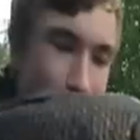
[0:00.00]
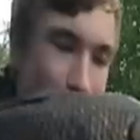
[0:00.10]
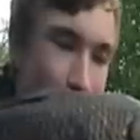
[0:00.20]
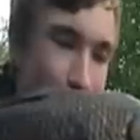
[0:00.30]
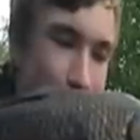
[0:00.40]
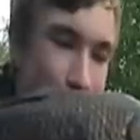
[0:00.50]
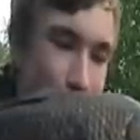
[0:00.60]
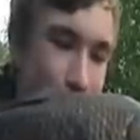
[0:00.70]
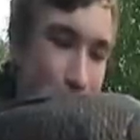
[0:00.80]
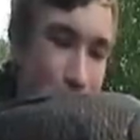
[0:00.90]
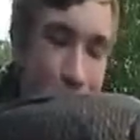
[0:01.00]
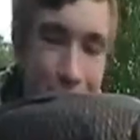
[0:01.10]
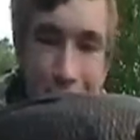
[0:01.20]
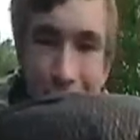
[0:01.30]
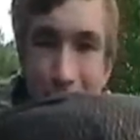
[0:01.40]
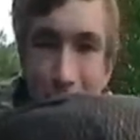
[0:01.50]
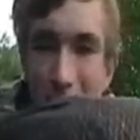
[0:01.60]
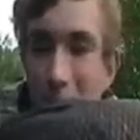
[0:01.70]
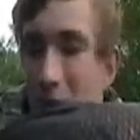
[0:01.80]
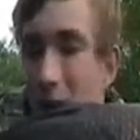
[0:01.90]
and see if we can
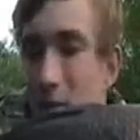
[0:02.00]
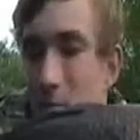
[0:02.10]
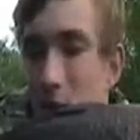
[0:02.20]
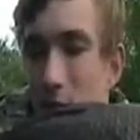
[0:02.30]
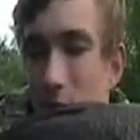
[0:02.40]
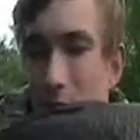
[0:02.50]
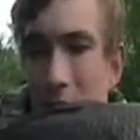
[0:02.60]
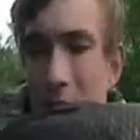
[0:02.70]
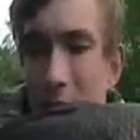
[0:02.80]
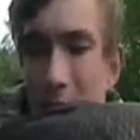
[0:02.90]
maybe get his brother or